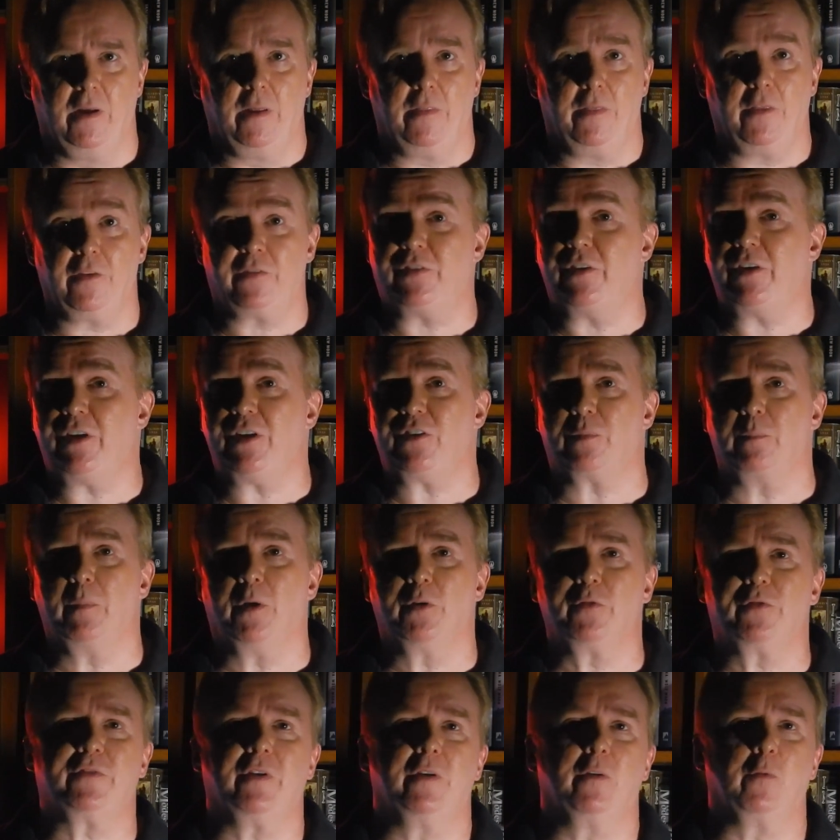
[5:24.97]
The city's
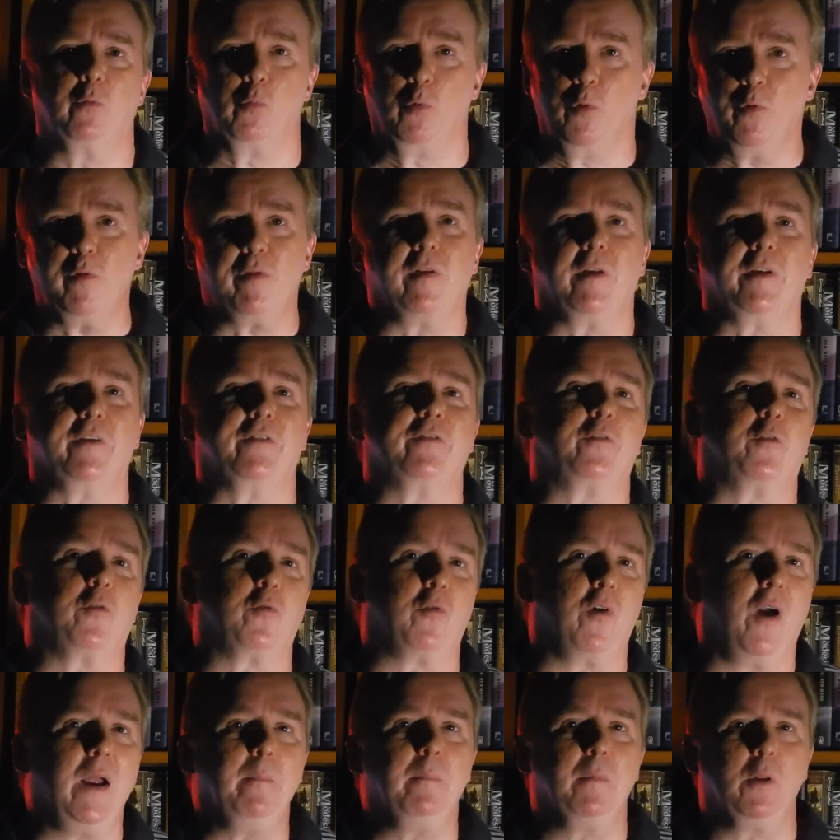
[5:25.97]
most ruthless
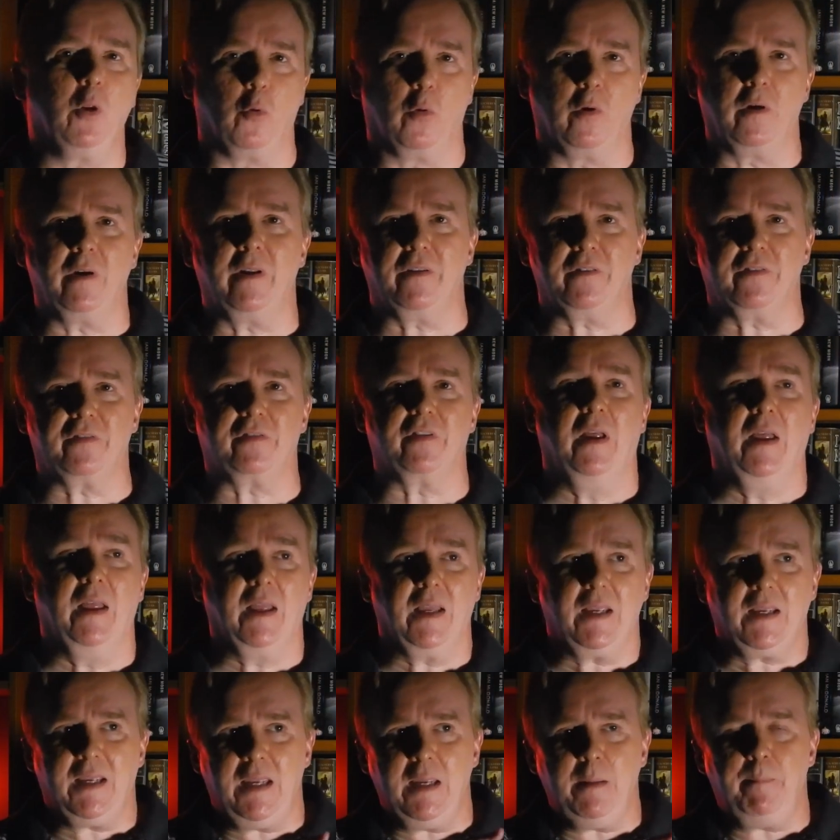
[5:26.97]
crime lord is
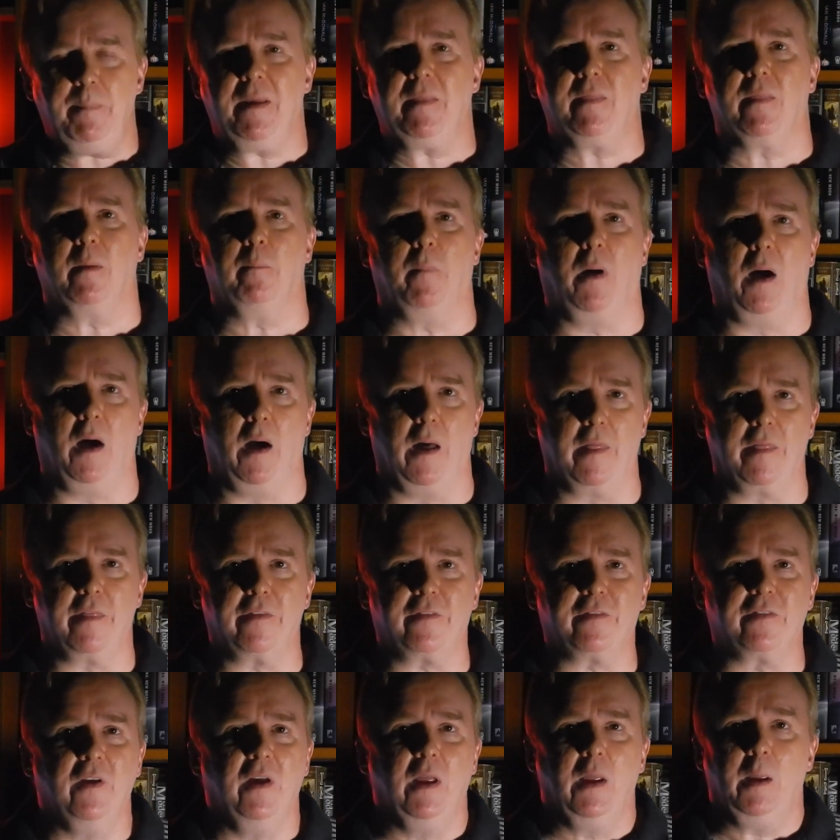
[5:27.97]
keeping the
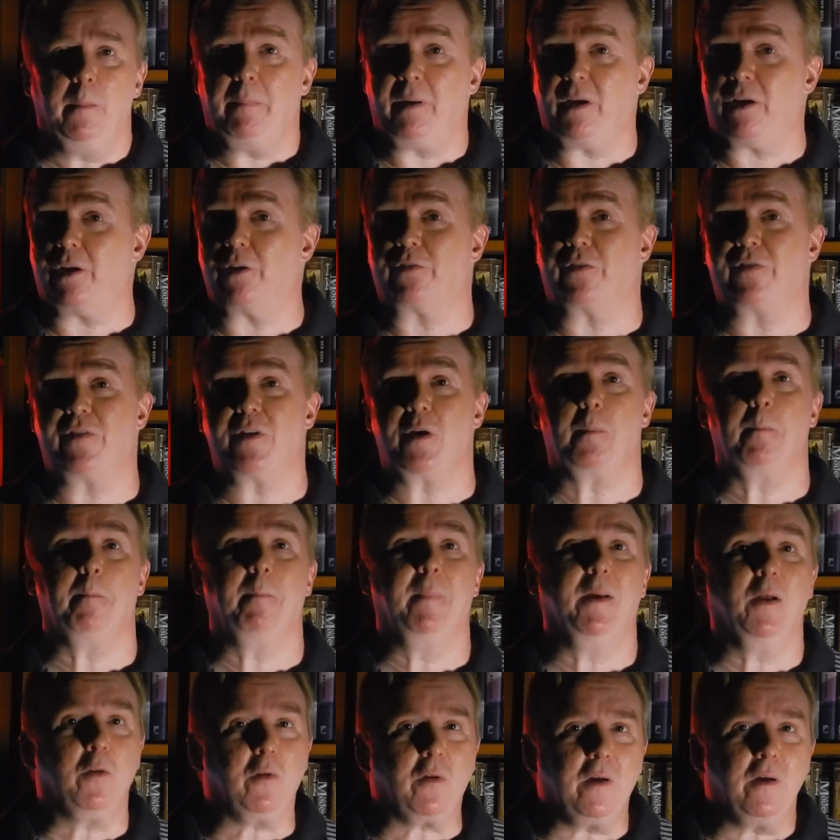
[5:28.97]
moths because their
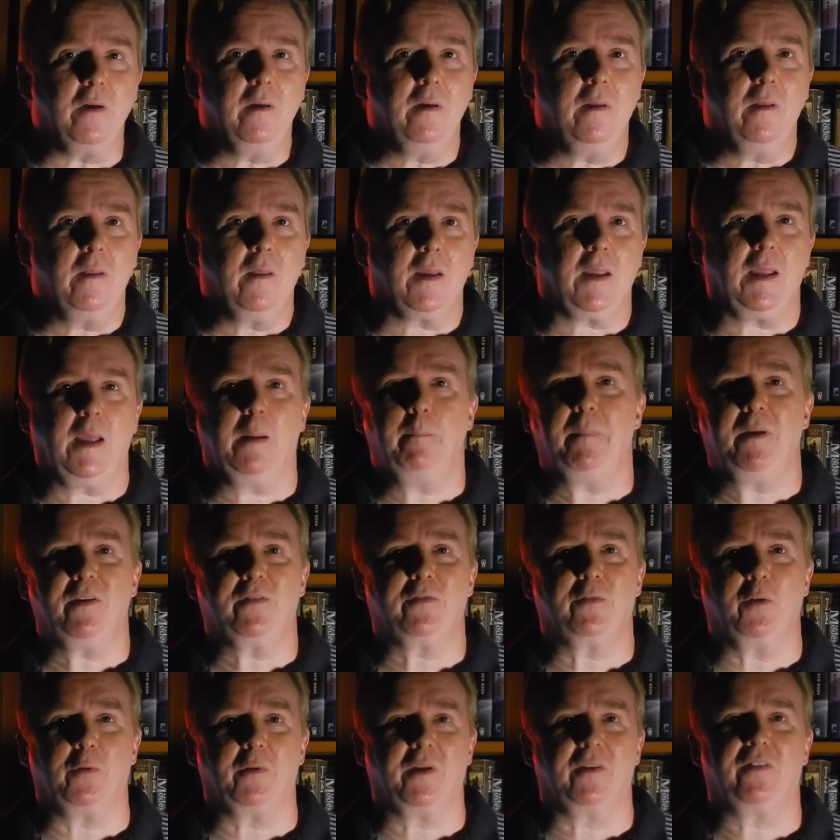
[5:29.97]
milk can be
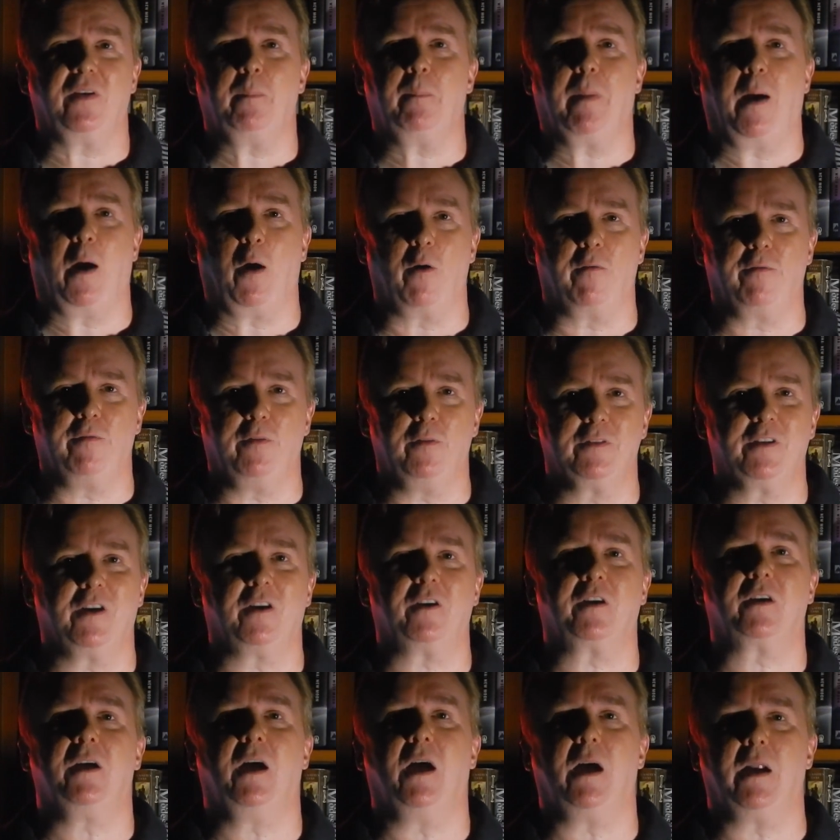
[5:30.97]
sold as a powerful
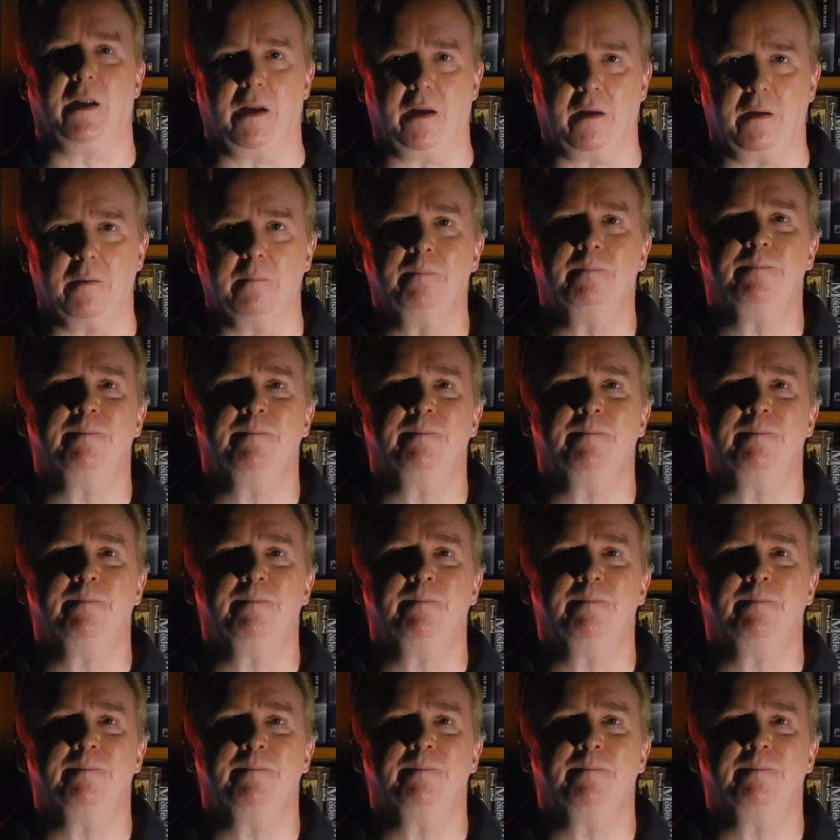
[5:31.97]
narcotic.